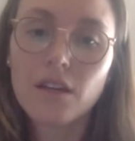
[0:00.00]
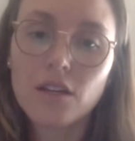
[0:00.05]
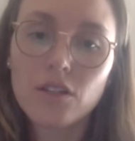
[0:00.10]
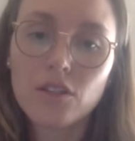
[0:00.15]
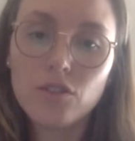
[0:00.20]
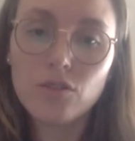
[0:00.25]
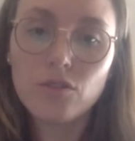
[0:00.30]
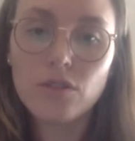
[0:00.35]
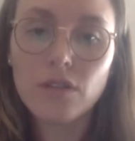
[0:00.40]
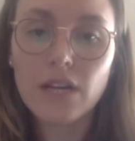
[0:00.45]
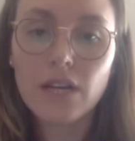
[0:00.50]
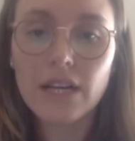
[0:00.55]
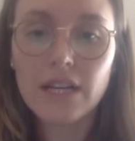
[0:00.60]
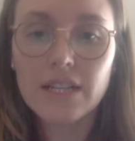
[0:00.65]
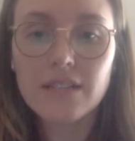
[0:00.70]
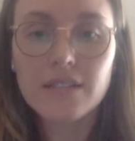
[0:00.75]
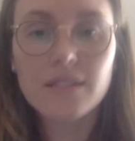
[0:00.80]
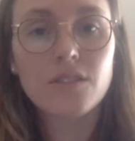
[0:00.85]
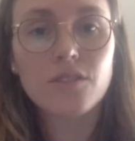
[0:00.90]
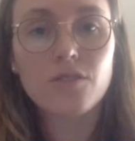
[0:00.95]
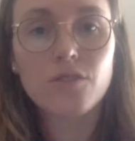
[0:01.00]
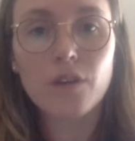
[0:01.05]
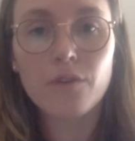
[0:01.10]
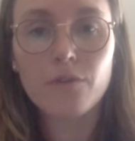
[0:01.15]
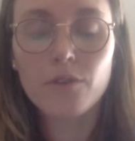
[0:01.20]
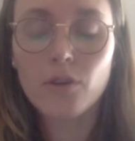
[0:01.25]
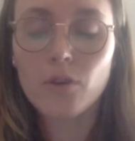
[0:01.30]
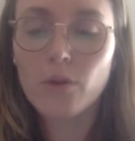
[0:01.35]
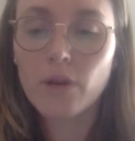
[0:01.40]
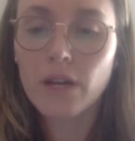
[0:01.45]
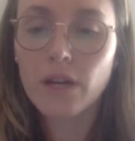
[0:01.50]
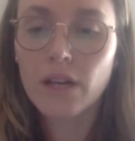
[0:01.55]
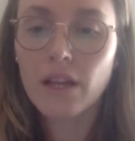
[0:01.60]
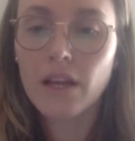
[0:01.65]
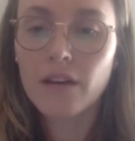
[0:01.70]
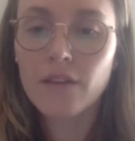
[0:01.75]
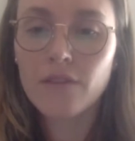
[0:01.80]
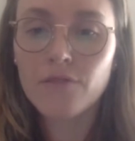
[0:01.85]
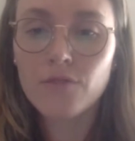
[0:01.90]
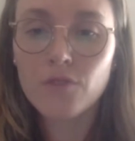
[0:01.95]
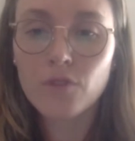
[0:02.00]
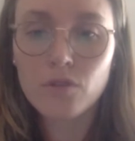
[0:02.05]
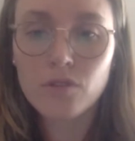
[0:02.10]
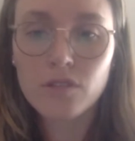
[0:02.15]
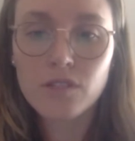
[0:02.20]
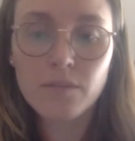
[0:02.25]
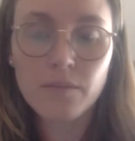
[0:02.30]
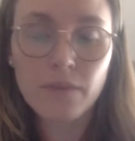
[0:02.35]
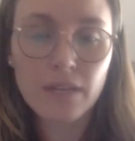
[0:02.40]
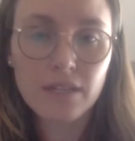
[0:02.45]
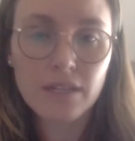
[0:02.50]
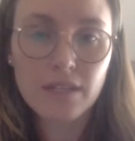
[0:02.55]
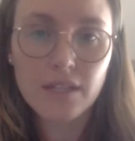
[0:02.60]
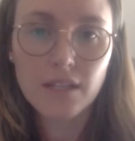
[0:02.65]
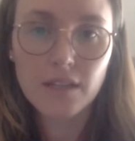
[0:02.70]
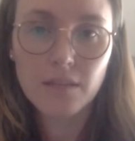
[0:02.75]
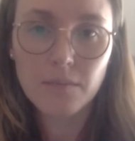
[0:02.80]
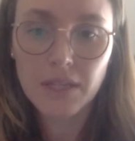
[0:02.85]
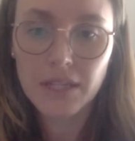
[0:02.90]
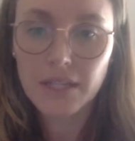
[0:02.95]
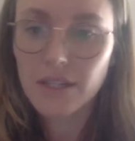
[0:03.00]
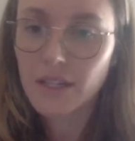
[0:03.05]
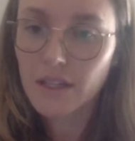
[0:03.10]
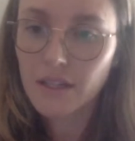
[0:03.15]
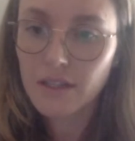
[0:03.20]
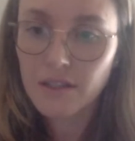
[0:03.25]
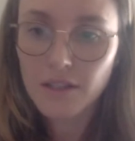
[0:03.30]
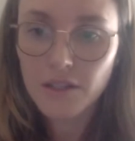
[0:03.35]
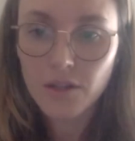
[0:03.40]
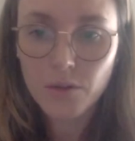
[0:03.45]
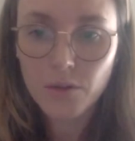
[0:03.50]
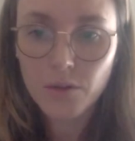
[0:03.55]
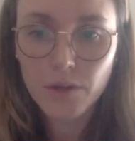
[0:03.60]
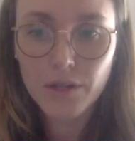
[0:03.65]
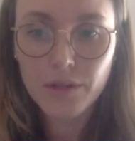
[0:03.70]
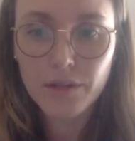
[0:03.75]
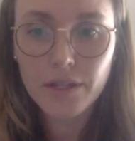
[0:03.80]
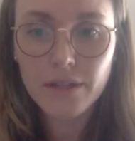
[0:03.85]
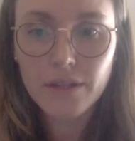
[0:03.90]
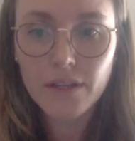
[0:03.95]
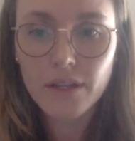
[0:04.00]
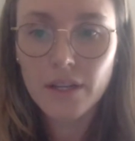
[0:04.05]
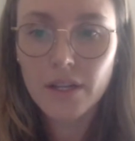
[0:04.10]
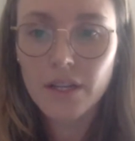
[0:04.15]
new lines in GraphQL have no semantic meaning in the query.